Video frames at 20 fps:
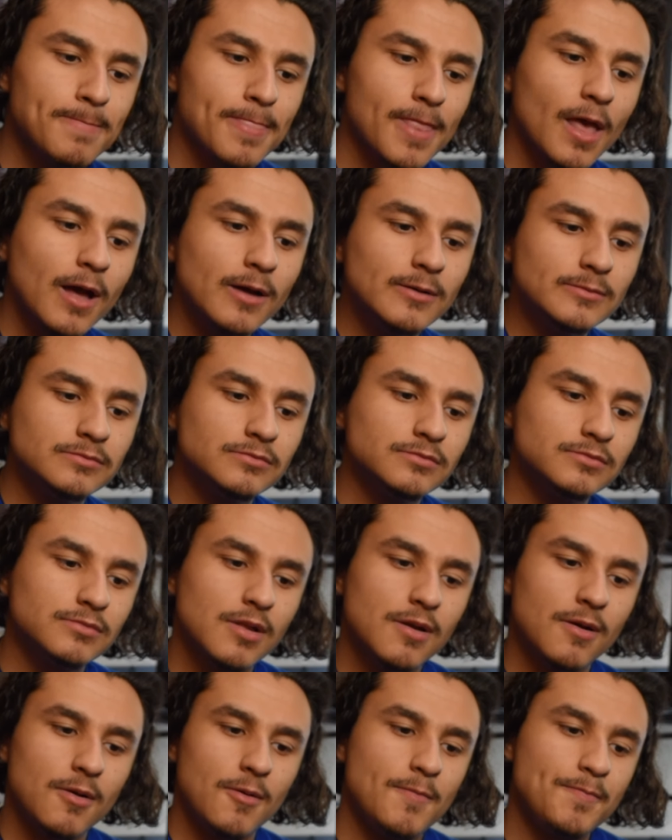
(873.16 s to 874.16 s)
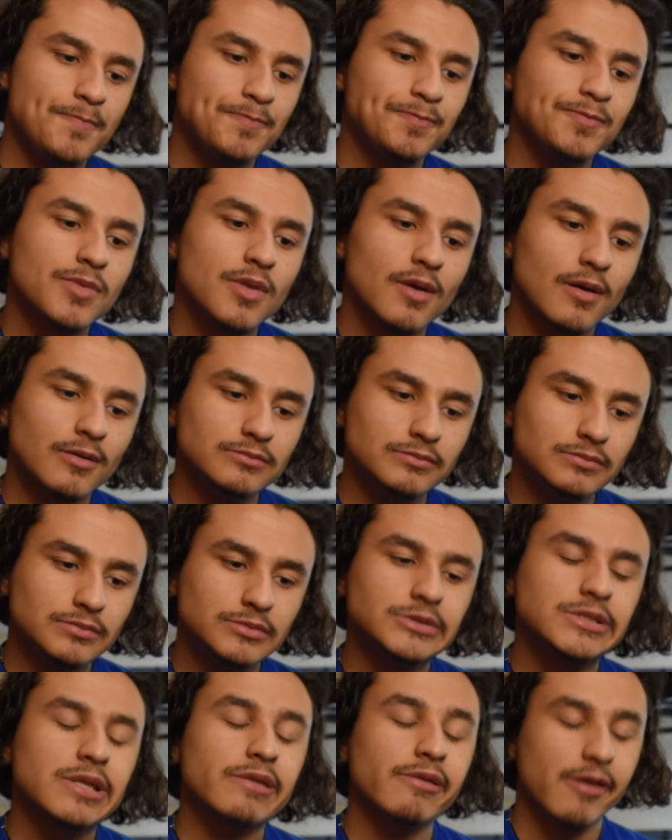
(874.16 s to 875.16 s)
Poor Things.
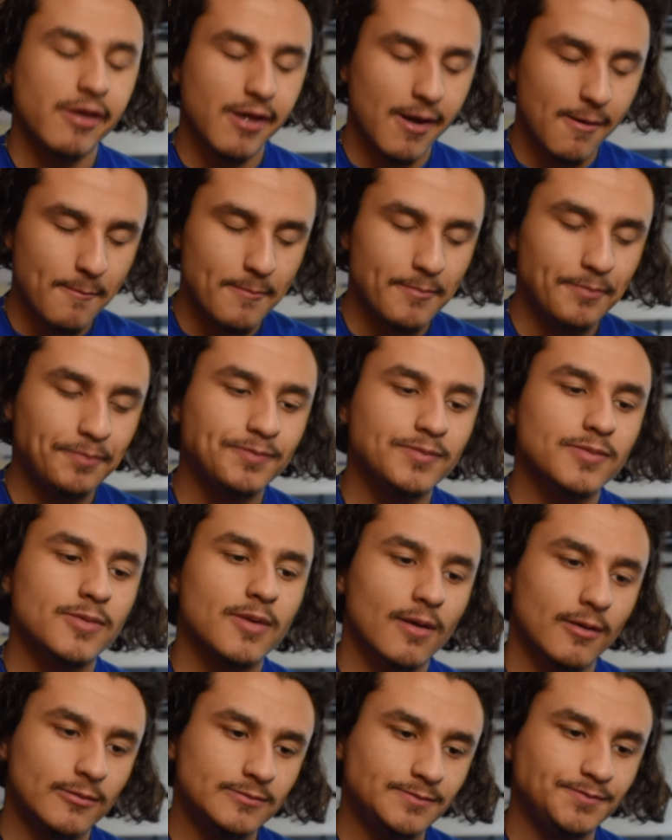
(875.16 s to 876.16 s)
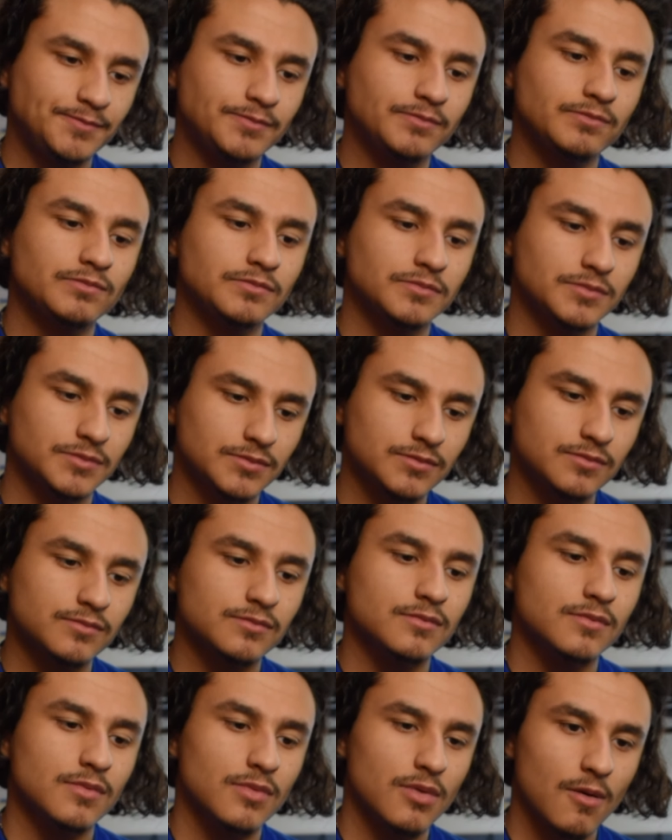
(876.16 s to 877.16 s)
Ed yep. Guiney, Andrew Lowe,
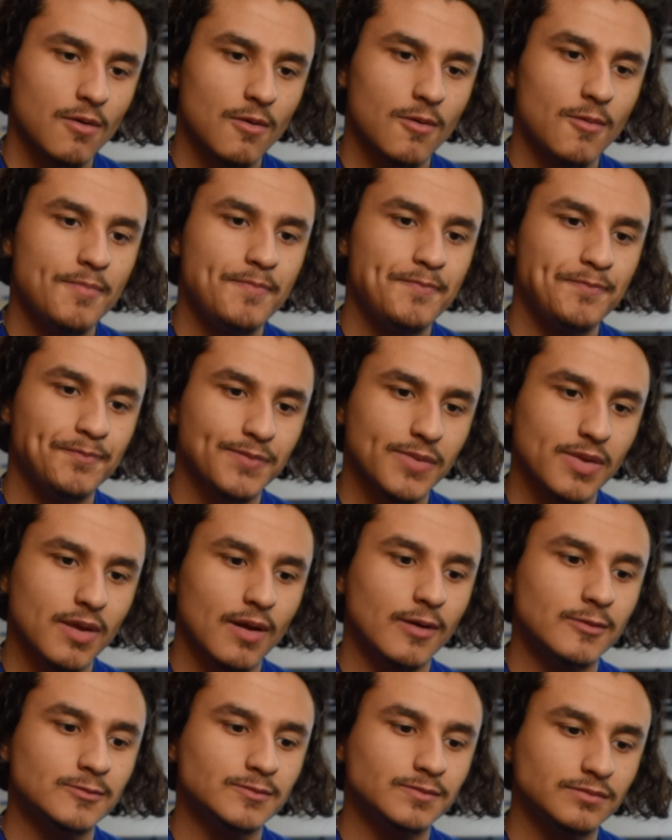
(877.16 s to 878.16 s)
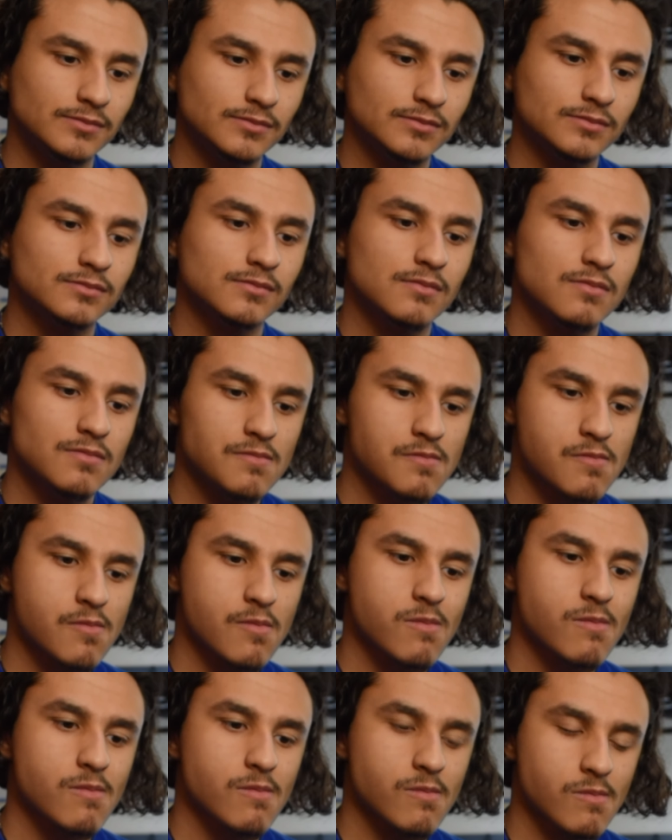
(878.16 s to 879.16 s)
Yorgos Lanthimos,
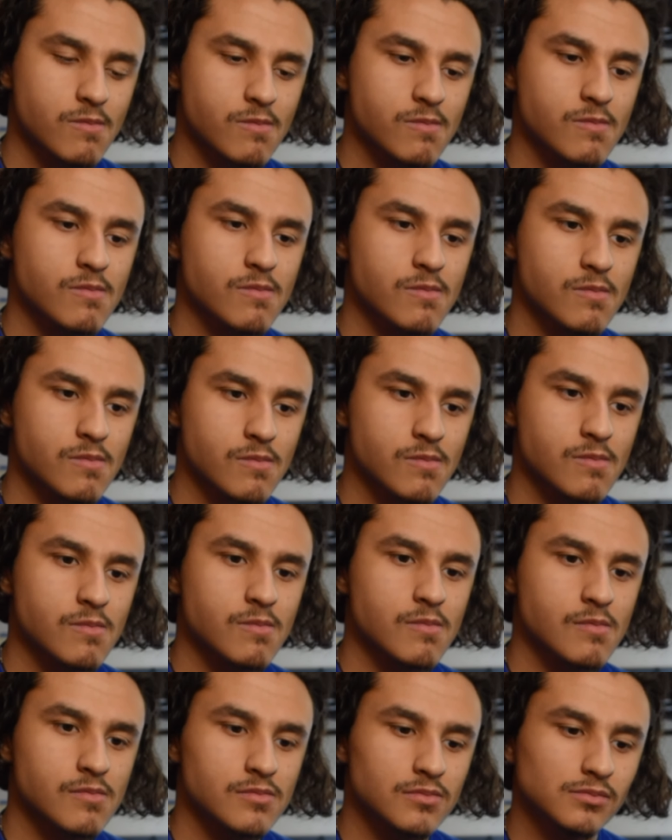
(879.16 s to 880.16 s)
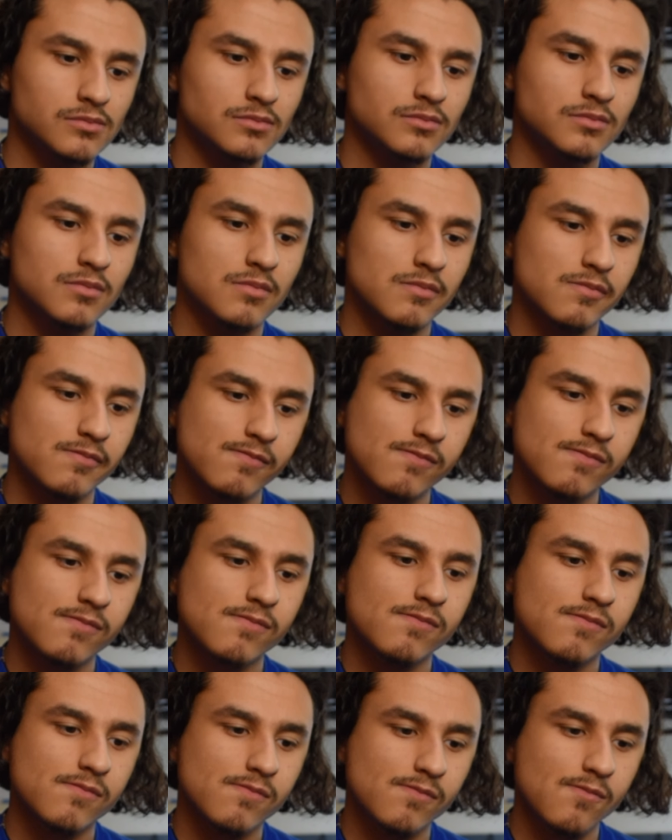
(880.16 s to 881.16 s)
and Emma Stone, producers
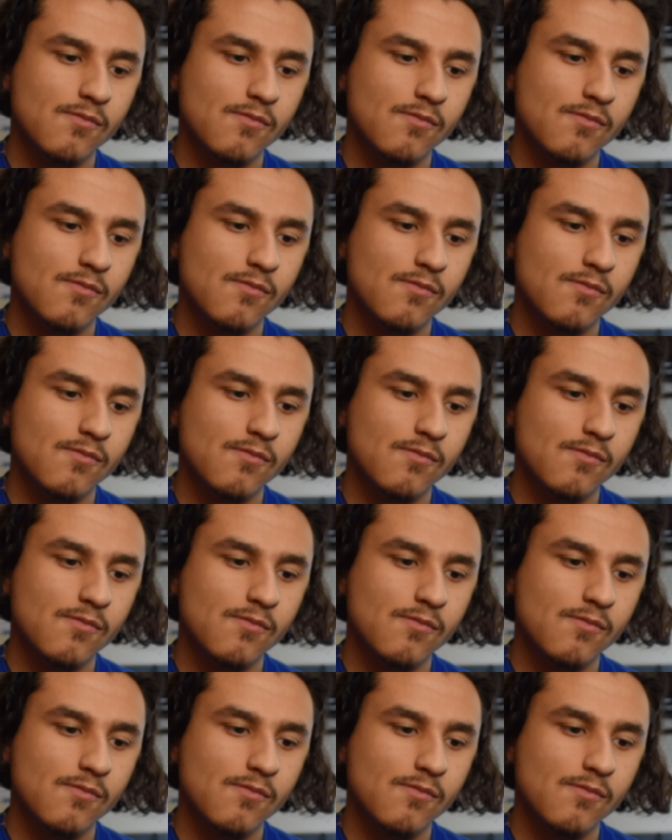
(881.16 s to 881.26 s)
